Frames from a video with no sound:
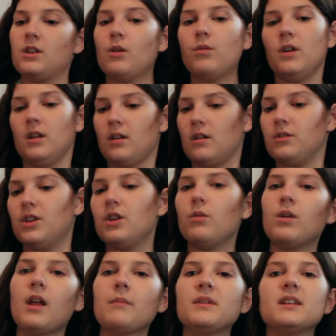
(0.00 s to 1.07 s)
know what
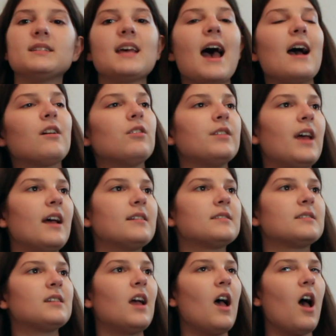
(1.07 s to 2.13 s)
I'm going to tackle
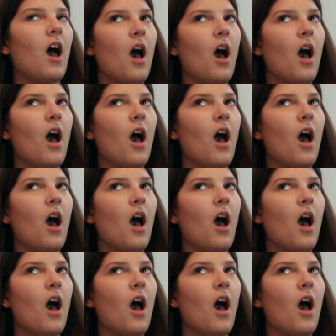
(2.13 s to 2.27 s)
next?